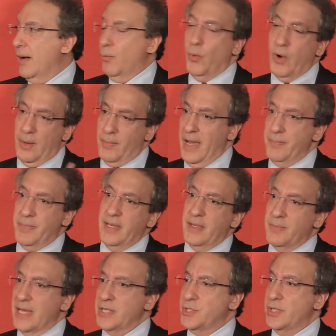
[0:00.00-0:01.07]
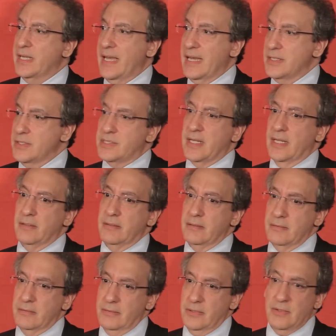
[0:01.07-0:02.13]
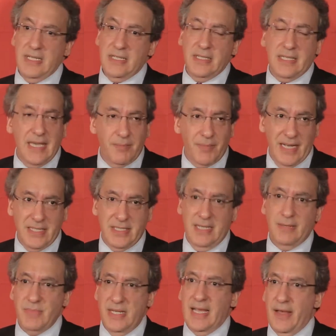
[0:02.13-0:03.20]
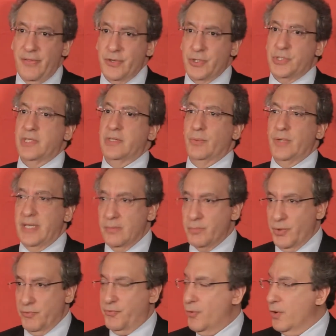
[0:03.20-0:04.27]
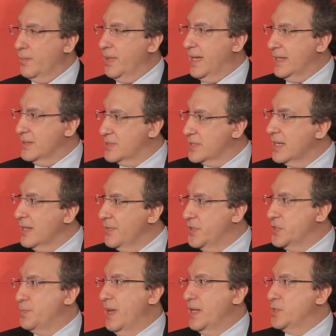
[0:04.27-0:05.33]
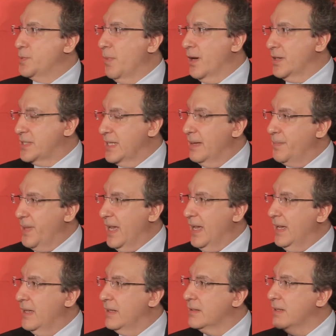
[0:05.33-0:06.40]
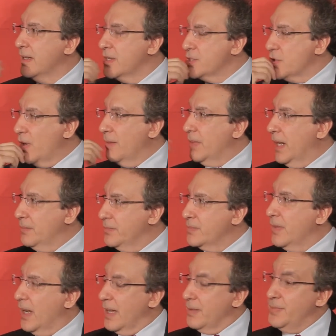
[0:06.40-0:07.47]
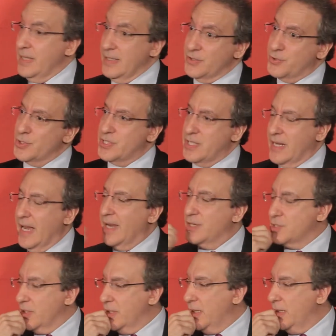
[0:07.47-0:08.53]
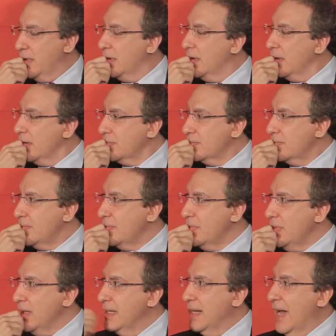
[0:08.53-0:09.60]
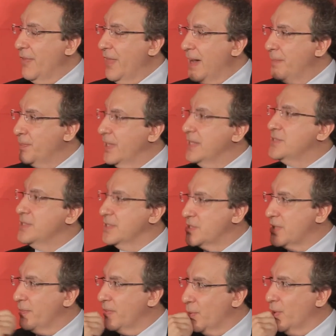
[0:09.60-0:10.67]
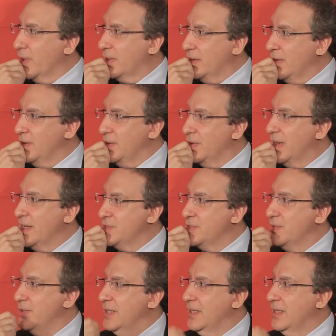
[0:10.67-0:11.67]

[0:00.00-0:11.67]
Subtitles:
what am I being measured against? And you need to keep my team together so that we can perform against this benchmark to get paid. So I'd be interested actually in how that plays into some of the work you guys do